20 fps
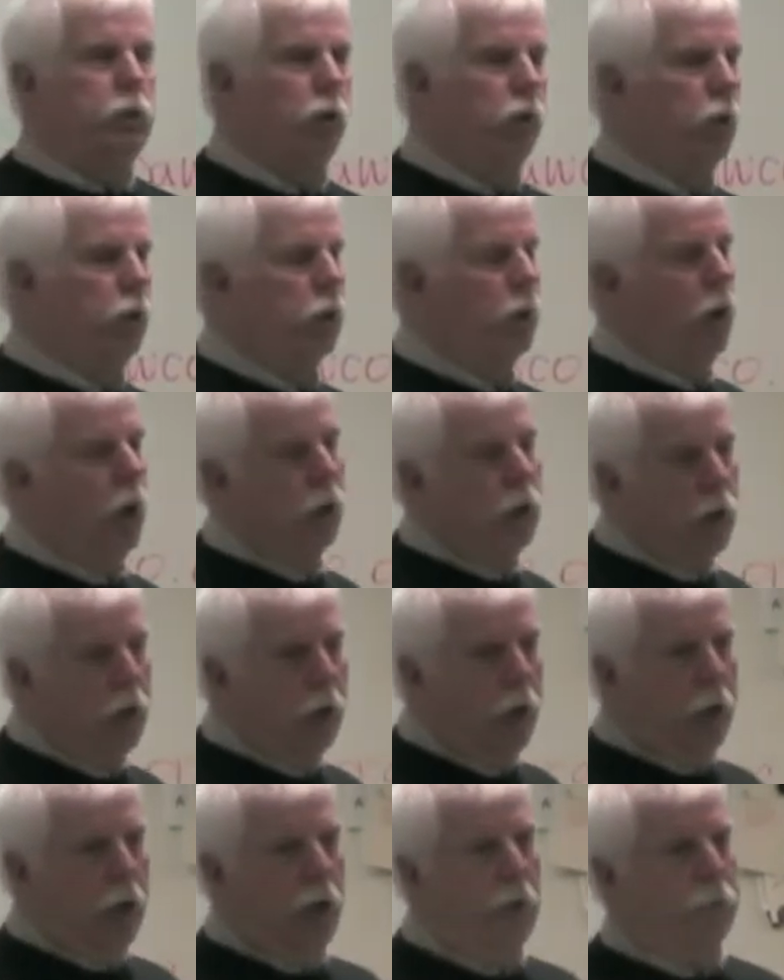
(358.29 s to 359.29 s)
so that not
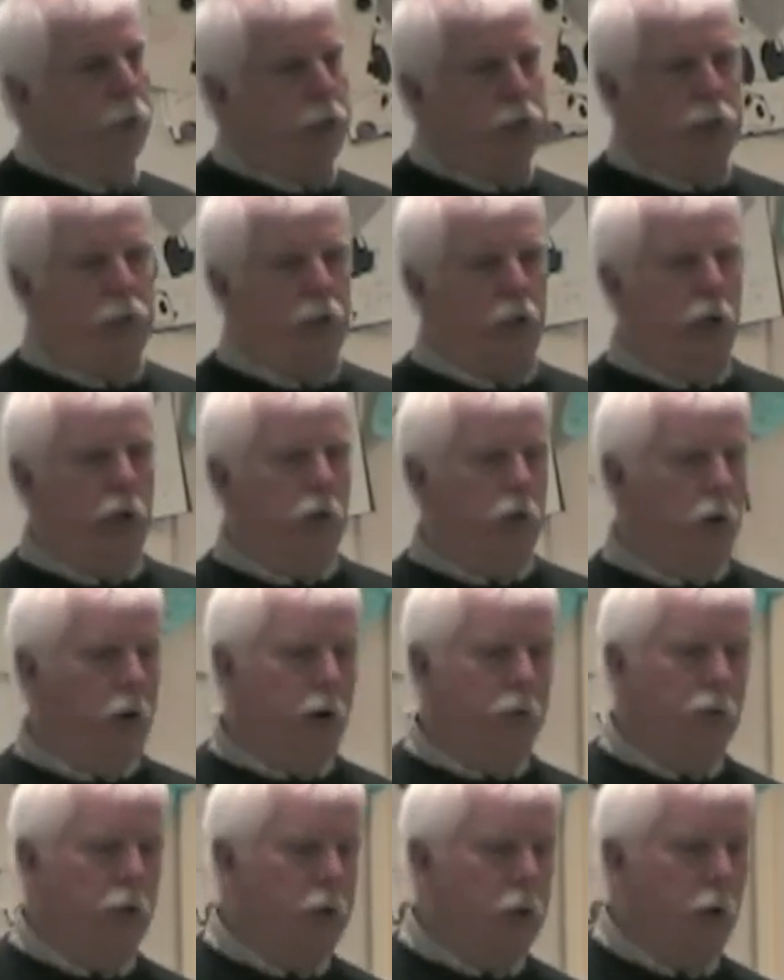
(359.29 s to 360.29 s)
every seed or
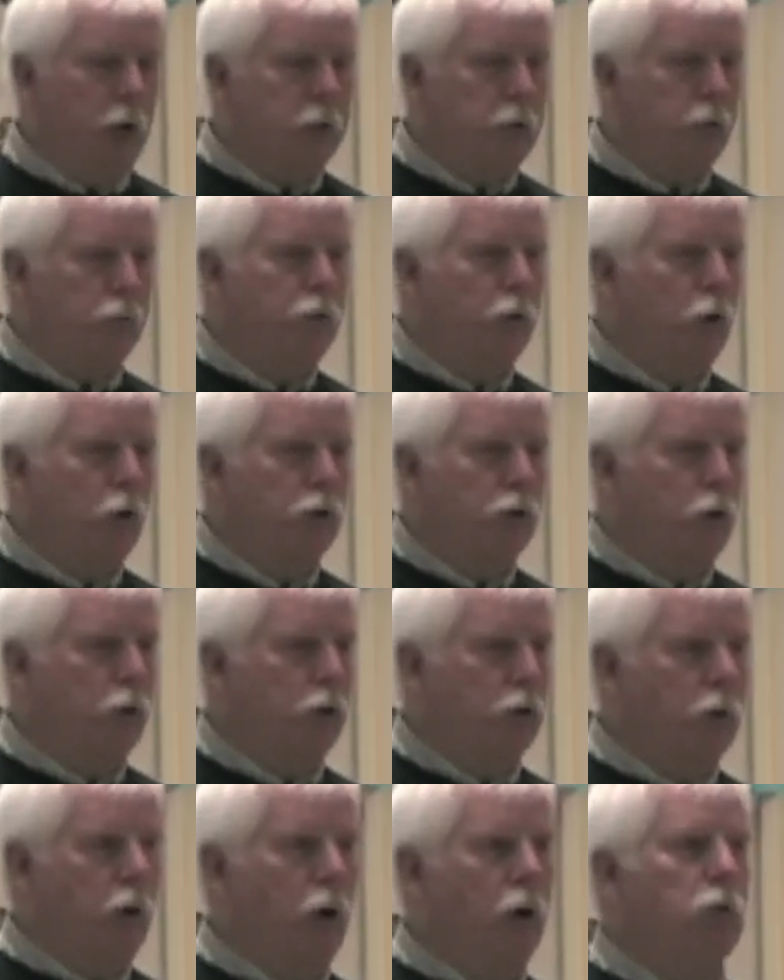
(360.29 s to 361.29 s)
every nut that falls on
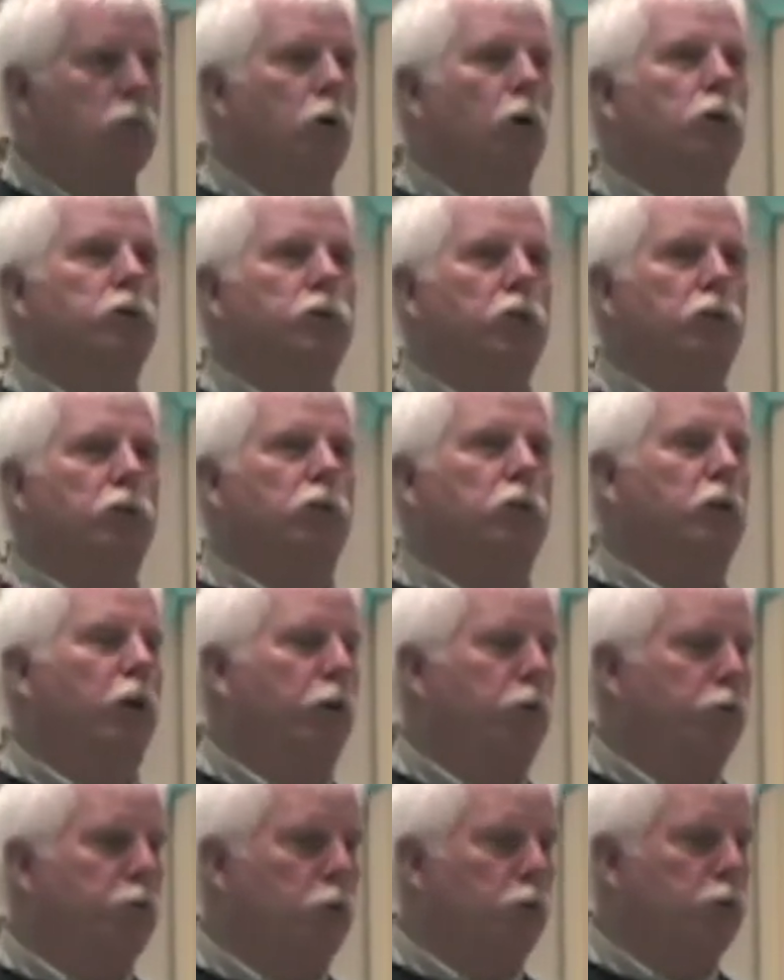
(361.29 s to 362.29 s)
the ground grows into
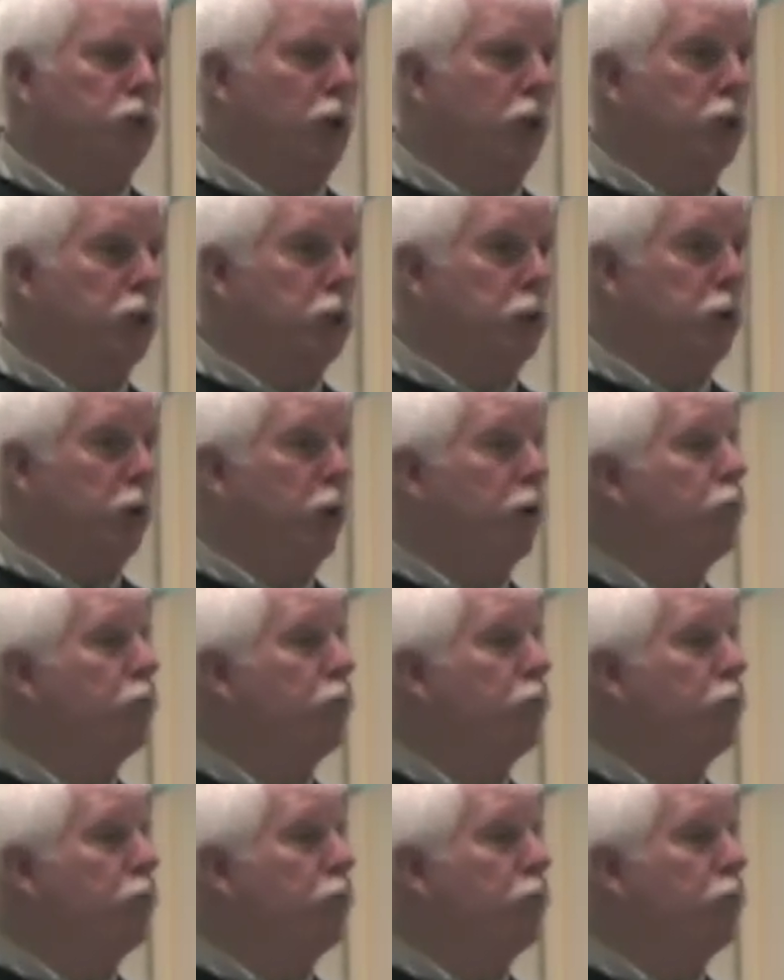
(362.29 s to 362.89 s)
another full-size tree.